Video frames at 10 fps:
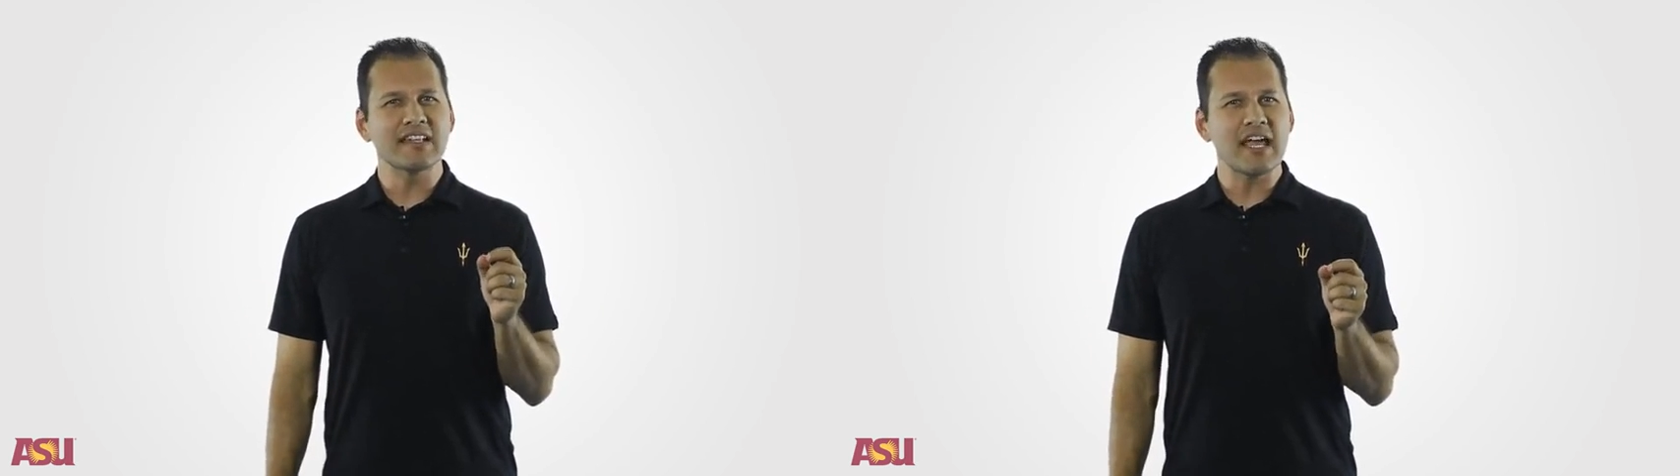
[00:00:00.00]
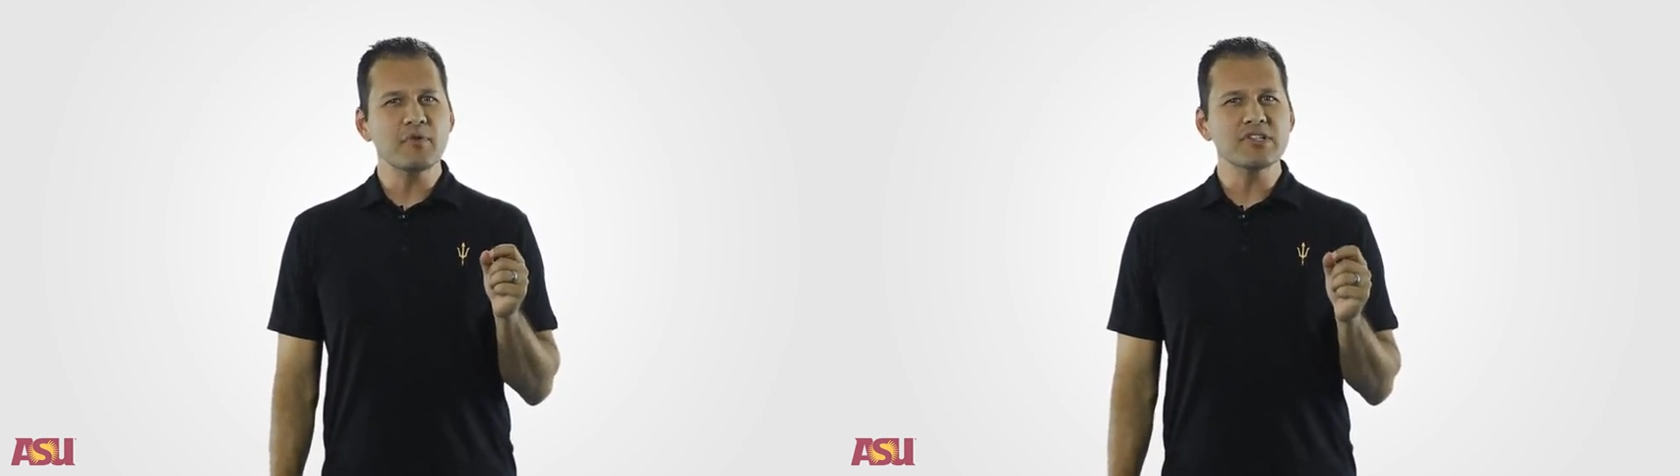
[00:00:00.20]

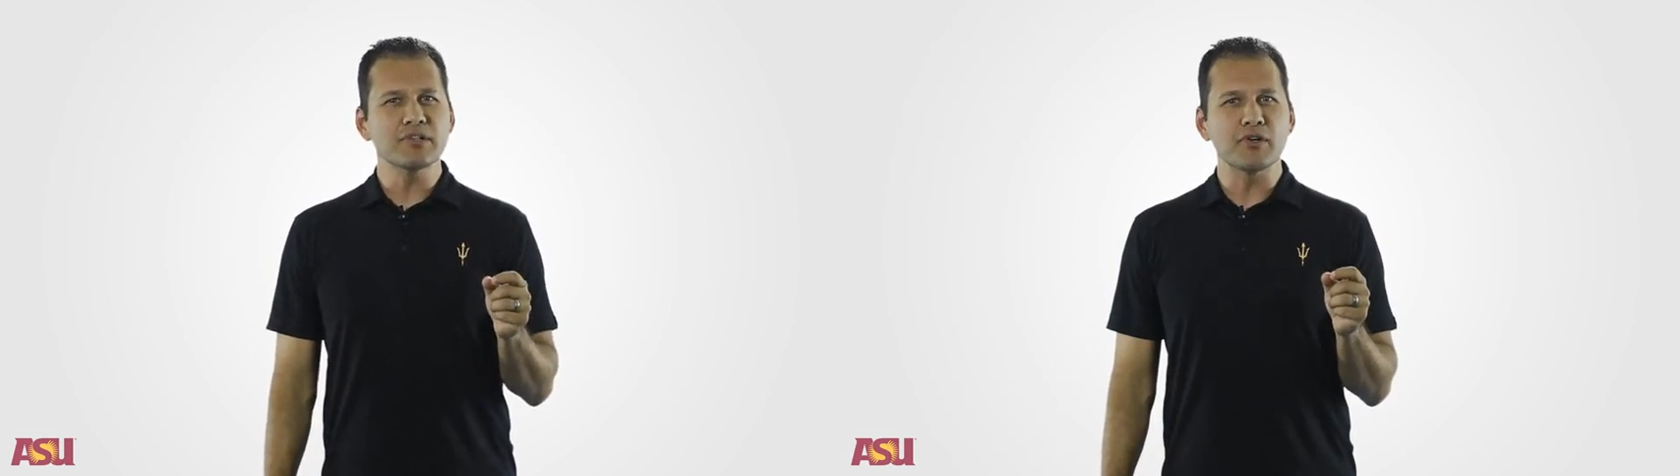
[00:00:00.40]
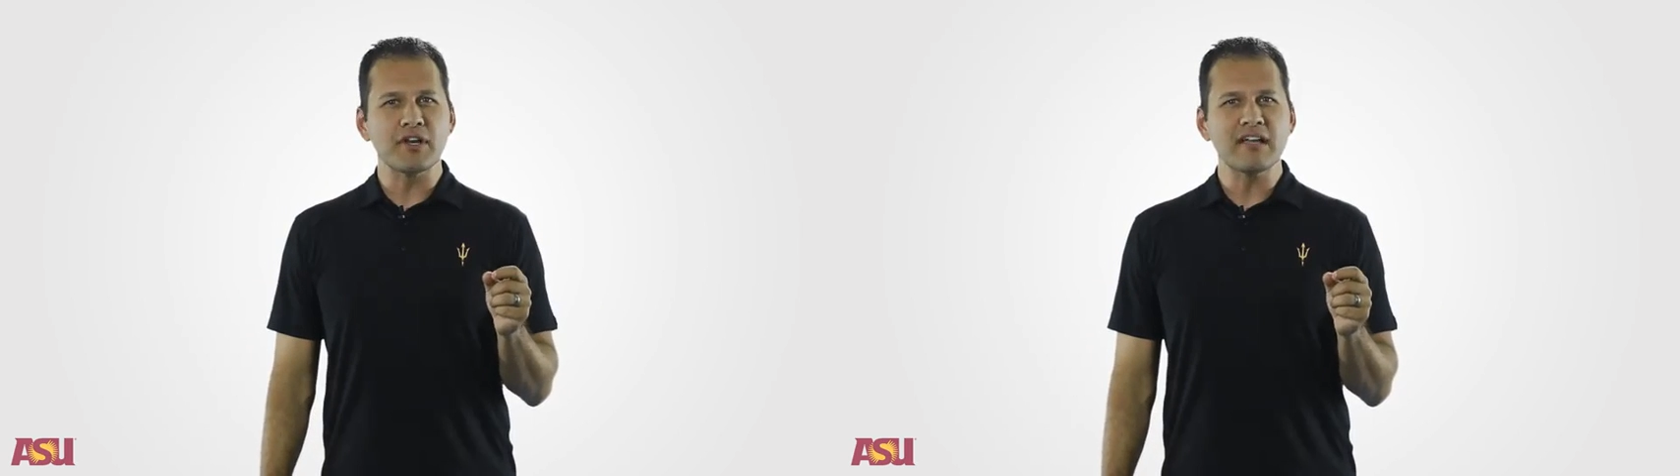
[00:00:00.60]
language
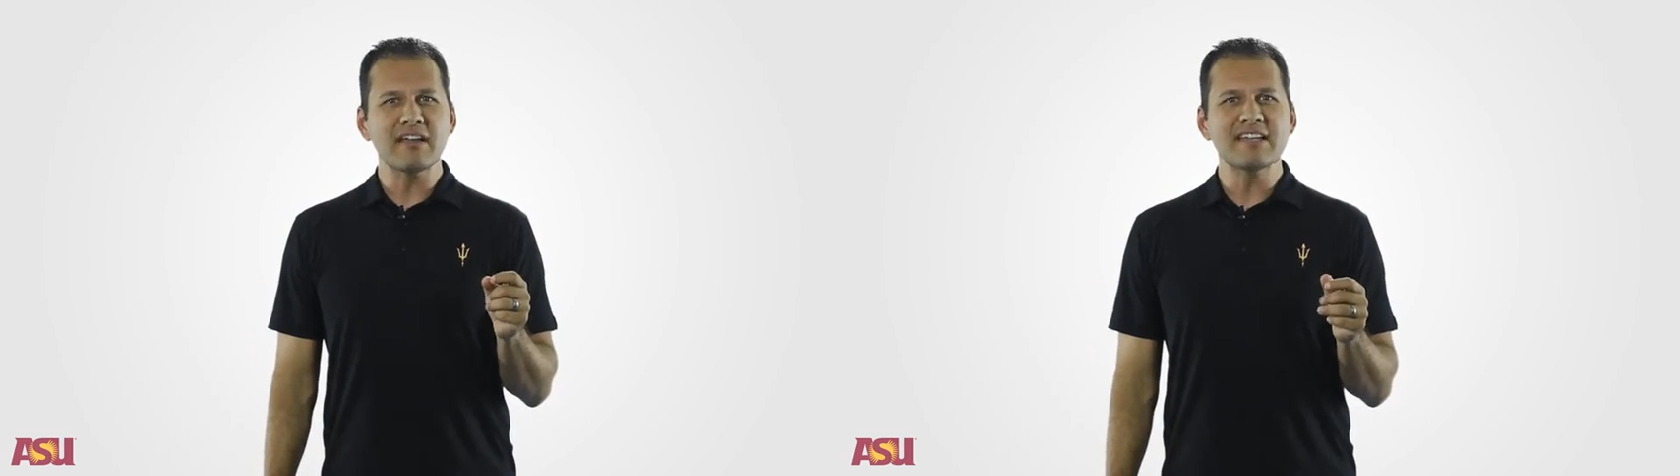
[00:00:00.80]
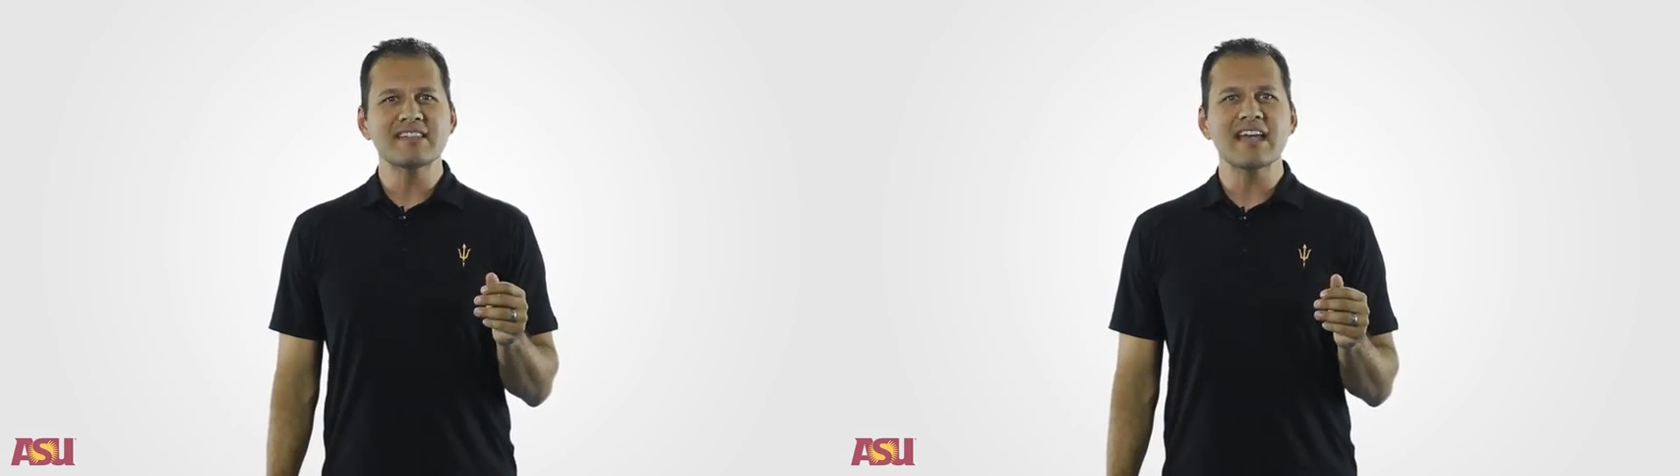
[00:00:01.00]
learning
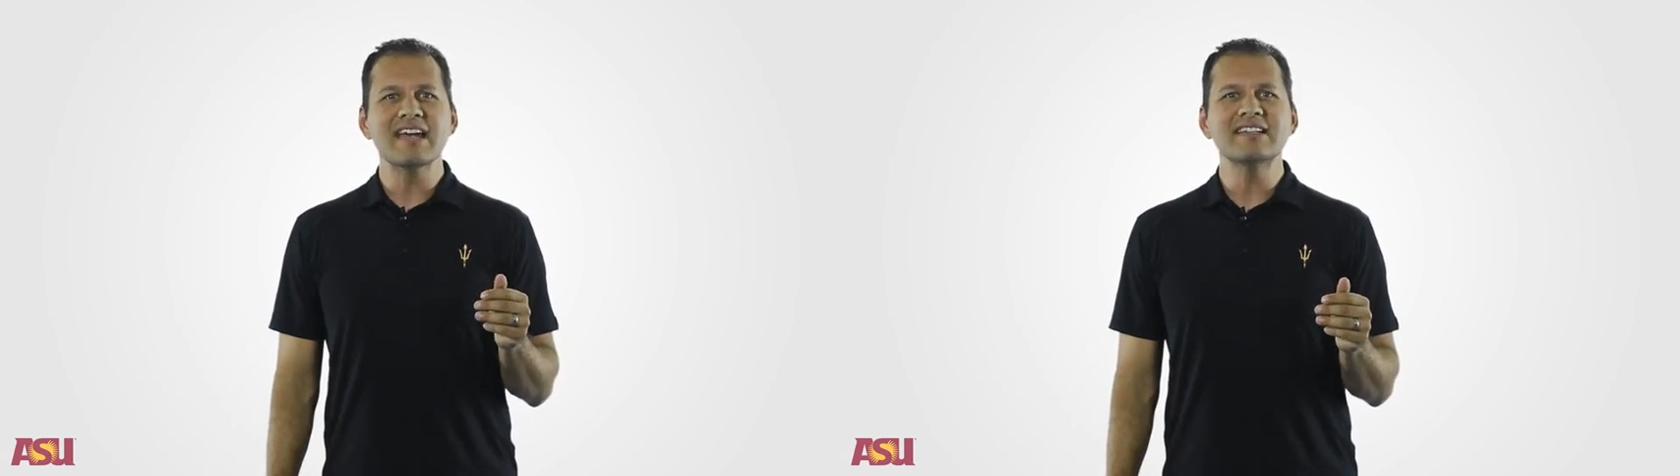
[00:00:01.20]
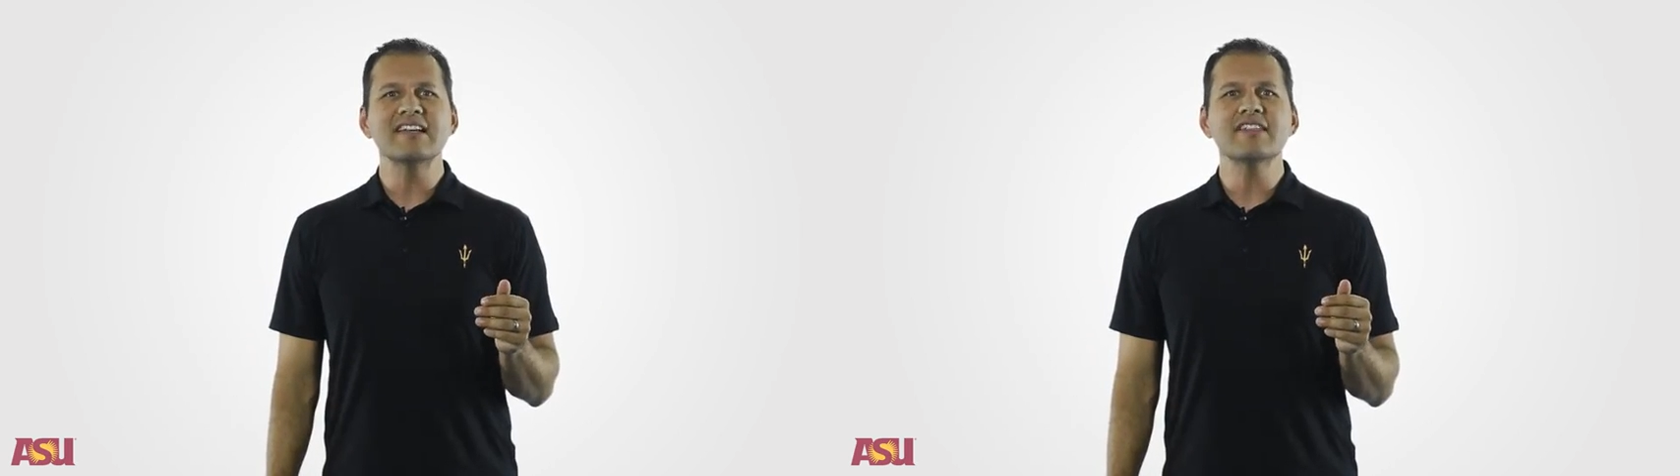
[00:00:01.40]
is the
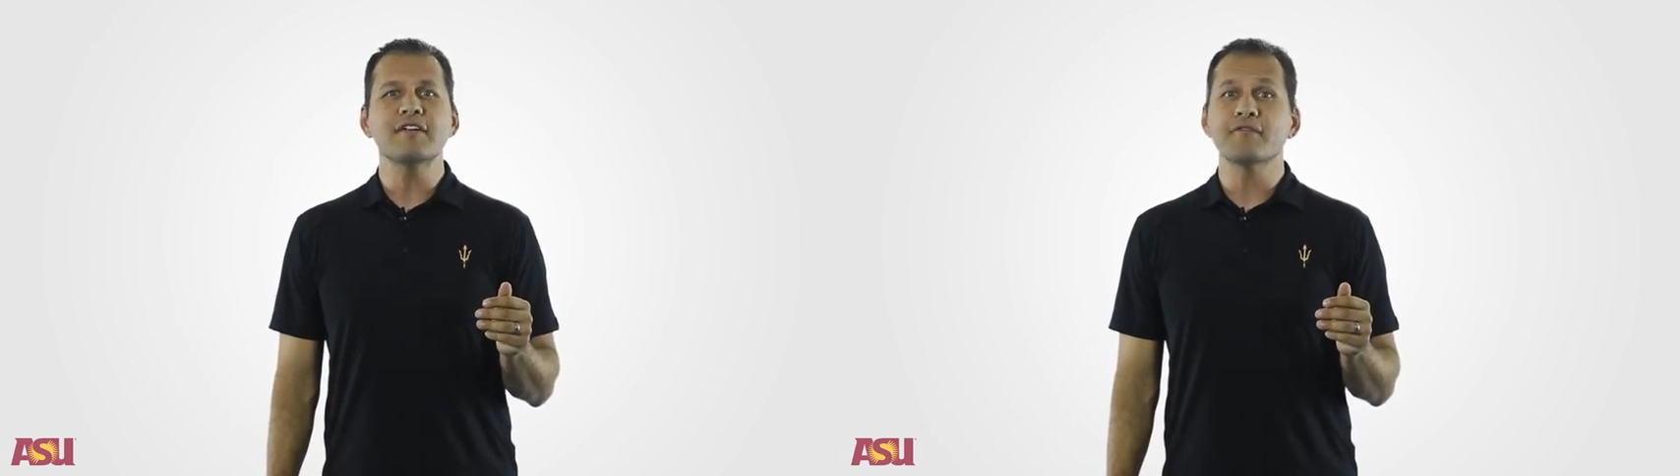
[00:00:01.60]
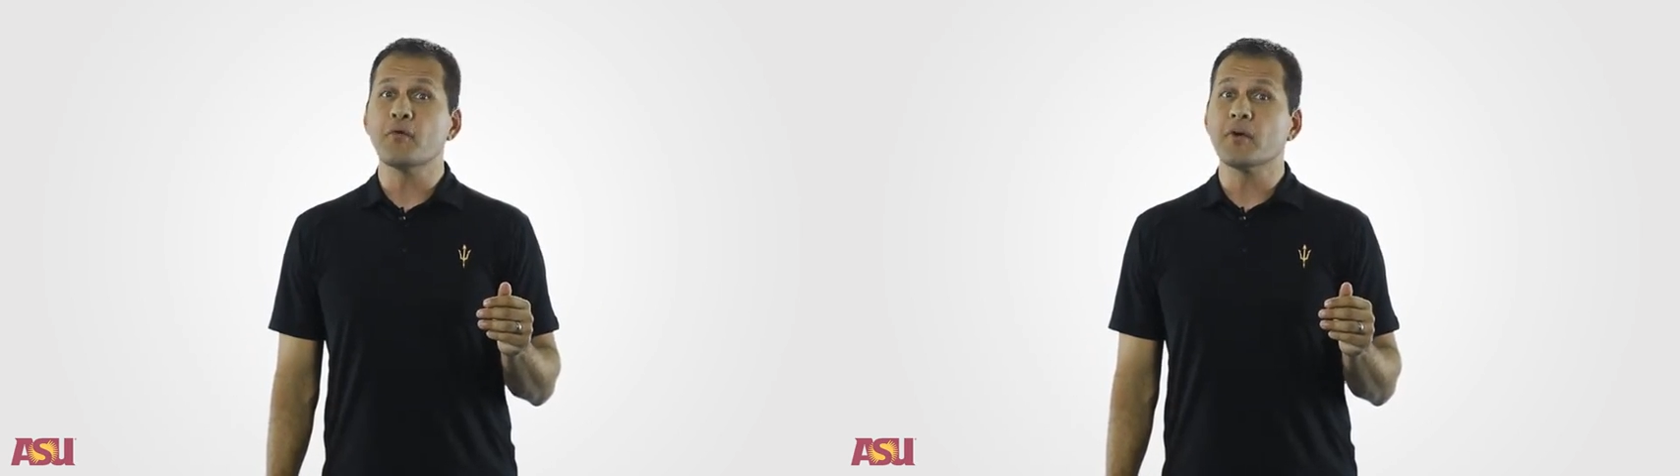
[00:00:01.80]
idea
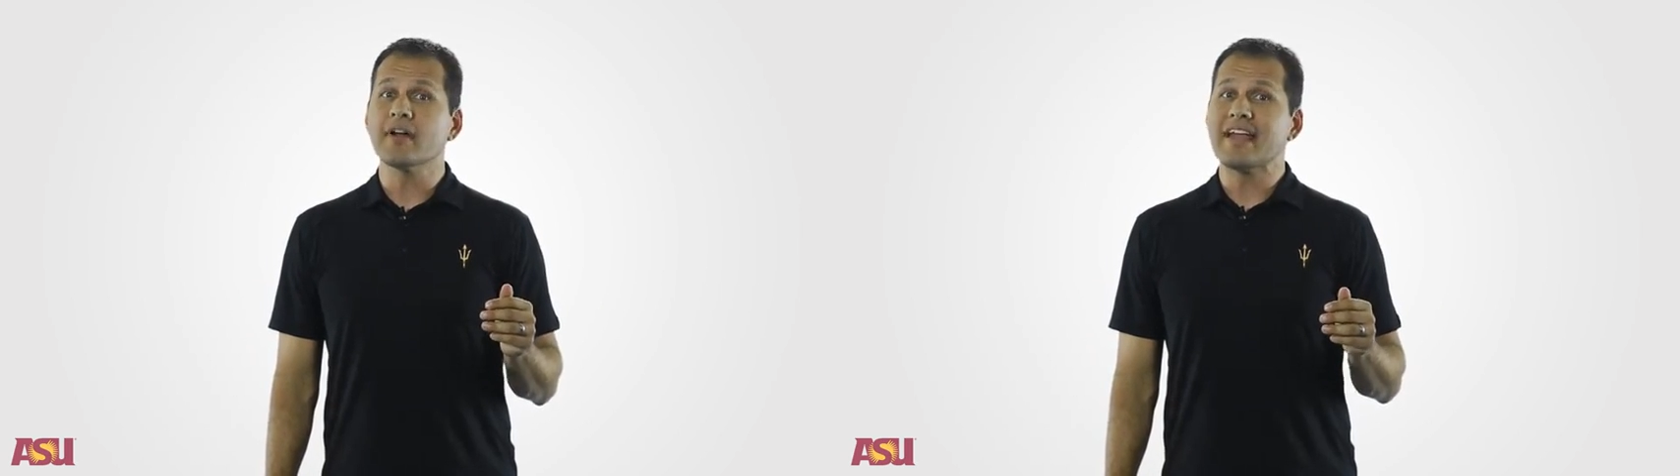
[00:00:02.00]
that for